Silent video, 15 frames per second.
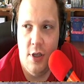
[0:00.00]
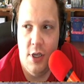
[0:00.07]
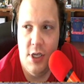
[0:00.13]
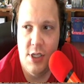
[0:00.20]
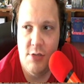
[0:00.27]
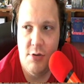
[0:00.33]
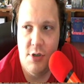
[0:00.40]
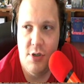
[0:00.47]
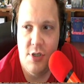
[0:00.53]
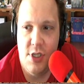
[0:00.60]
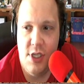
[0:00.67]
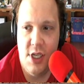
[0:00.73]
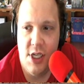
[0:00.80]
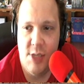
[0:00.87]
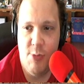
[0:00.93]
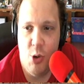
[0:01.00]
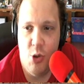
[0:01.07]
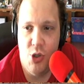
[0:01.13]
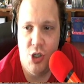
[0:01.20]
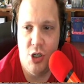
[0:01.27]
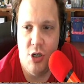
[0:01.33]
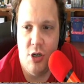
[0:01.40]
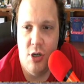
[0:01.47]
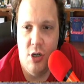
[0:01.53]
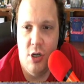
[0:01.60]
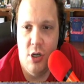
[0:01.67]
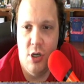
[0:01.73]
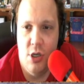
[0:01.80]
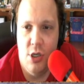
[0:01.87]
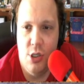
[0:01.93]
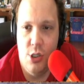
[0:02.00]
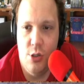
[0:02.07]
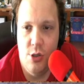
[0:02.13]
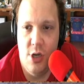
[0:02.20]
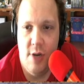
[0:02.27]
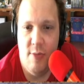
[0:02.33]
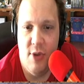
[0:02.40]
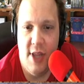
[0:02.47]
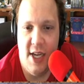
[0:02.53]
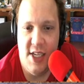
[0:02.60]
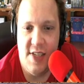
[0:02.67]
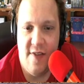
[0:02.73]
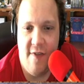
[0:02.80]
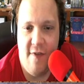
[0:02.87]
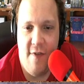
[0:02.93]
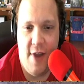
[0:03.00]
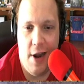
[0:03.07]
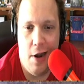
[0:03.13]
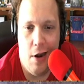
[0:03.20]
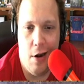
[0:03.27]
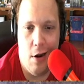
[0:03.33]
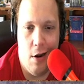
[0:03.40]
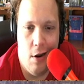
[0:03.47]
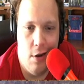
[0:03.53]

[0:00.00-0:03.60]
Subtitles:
is reduce the exposure to a number that is fair